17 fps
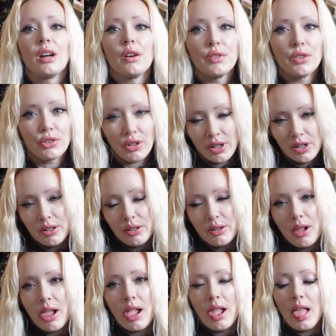I'm gonna try
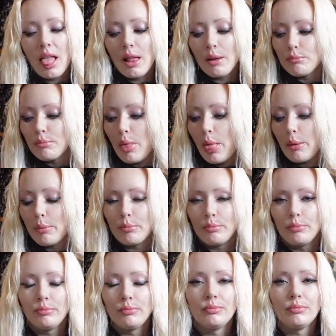to
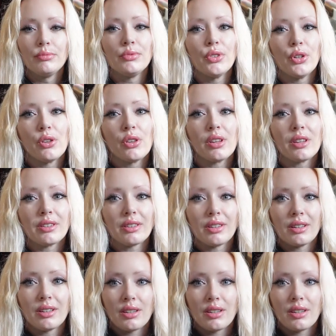do this